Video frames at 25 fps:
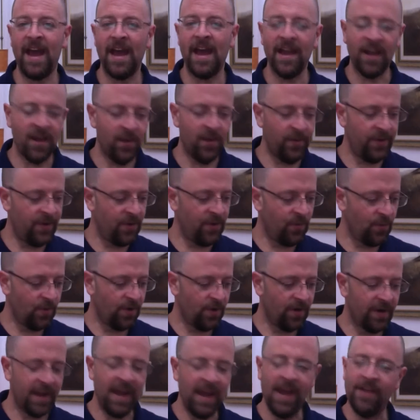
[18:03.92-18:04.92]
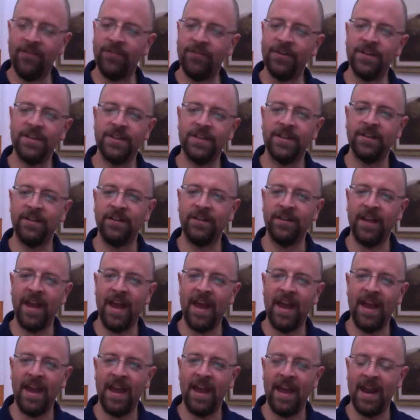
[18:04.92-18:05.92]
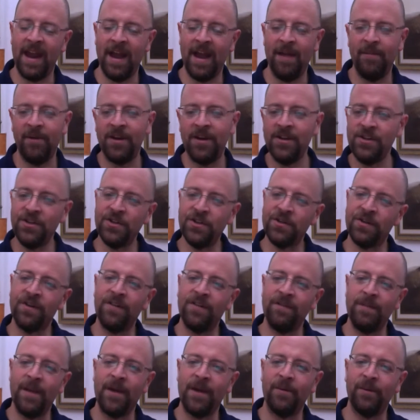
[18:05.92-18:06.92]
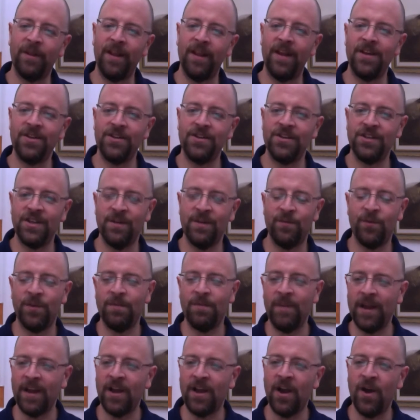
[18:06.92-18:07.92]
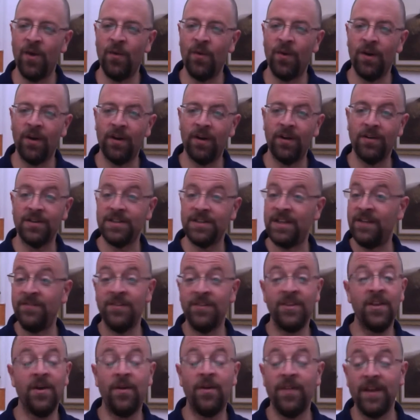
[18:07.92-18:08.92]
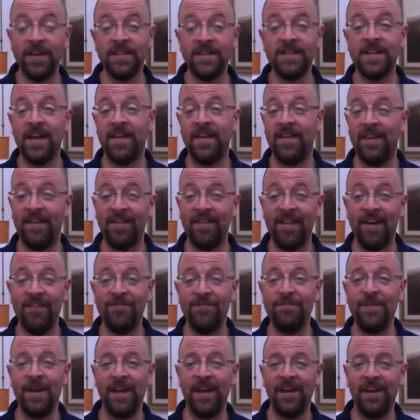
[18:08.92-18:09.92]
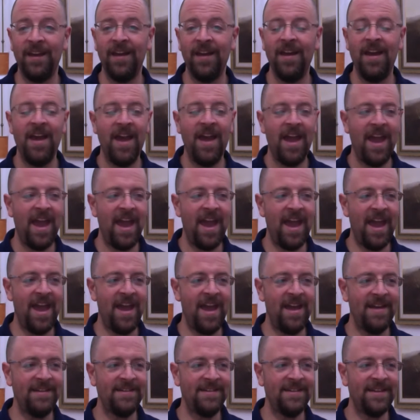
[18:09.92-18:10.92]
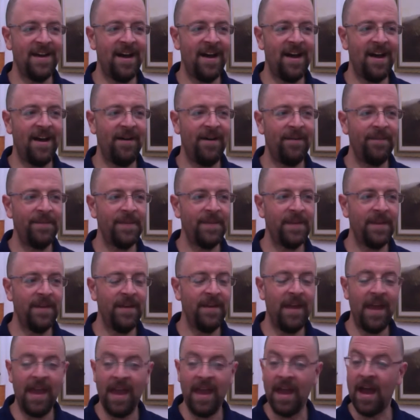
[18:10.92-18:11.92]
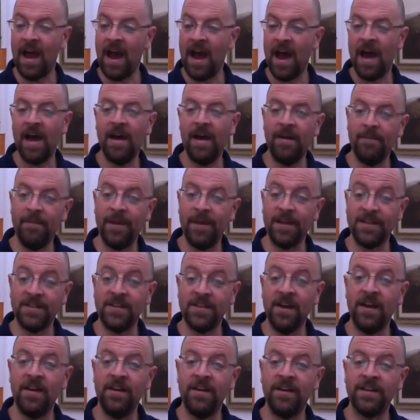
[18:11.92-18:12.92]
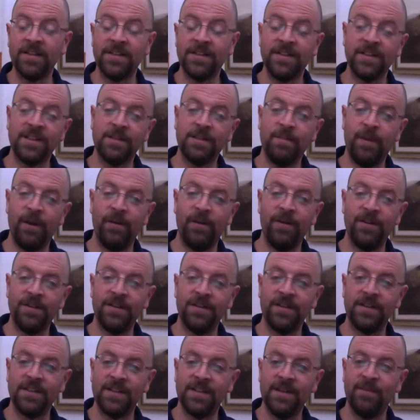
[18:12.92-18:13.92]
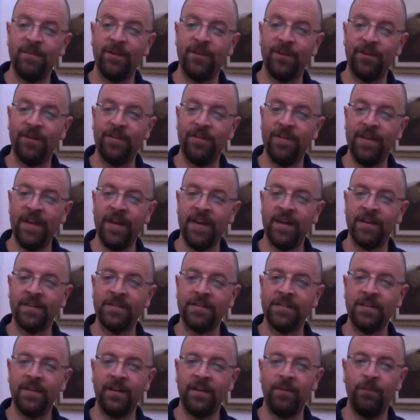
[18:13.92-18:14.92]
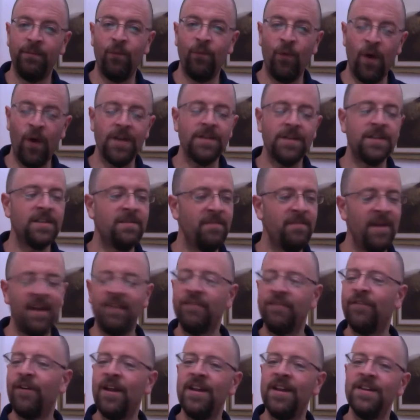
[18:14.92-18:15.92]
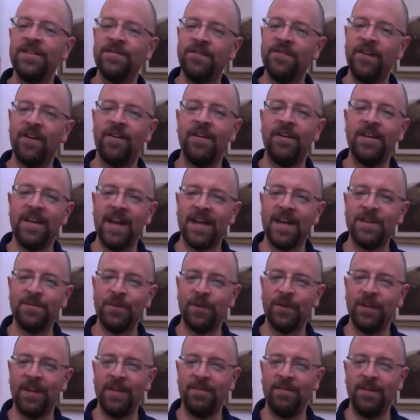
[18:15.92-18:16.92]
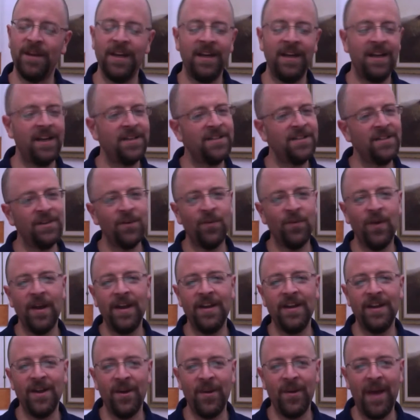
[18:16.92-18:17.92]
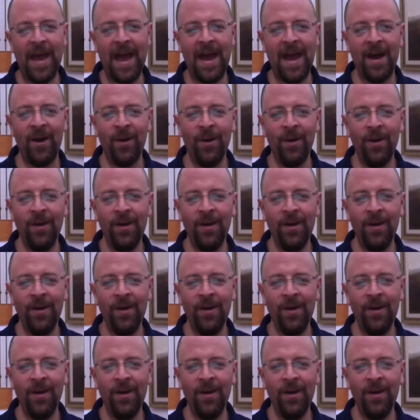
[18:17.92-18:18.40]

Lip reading: I go into work every single day and I'm unsure of my relationship with my coworkers, even though they say they love me. And my son is experiencing similar things. He wants to make friends very desperately, but he doesn't quite know how.